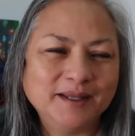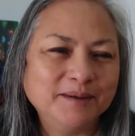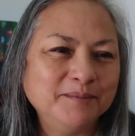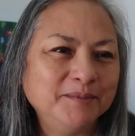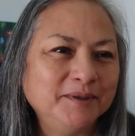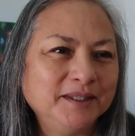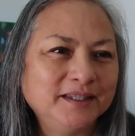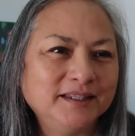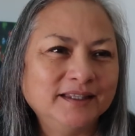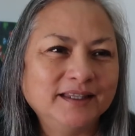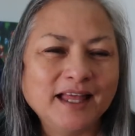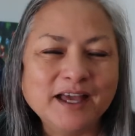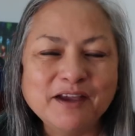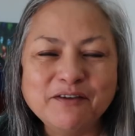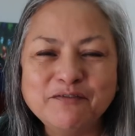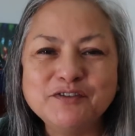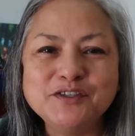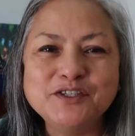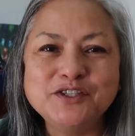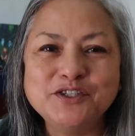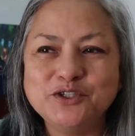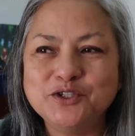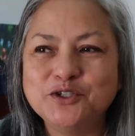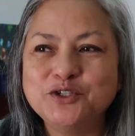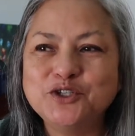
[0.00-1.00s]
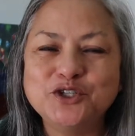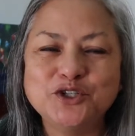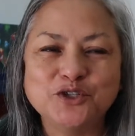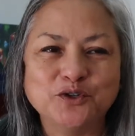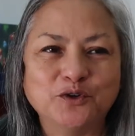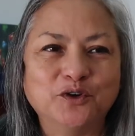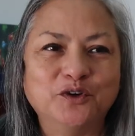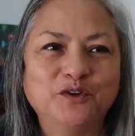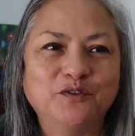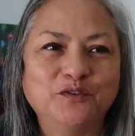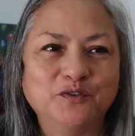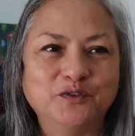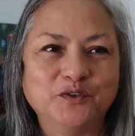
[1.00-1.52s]
I mean, life is too
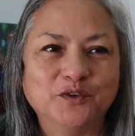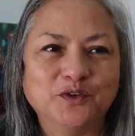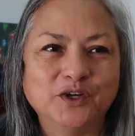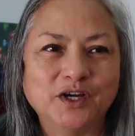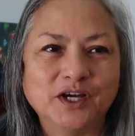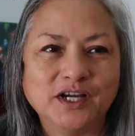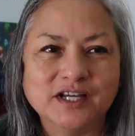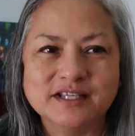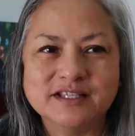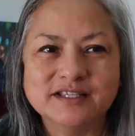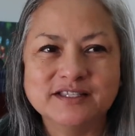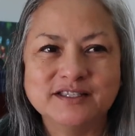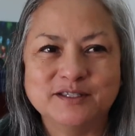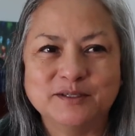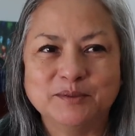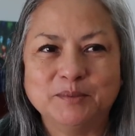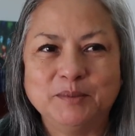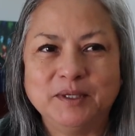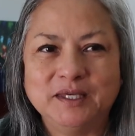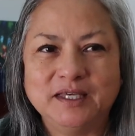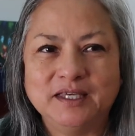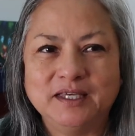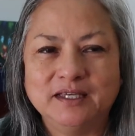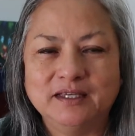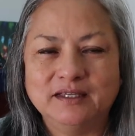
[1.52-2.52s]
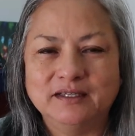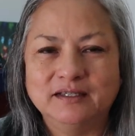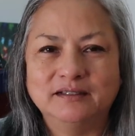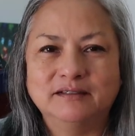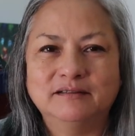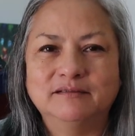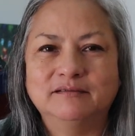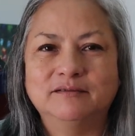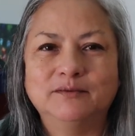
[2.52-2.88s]
short for us to be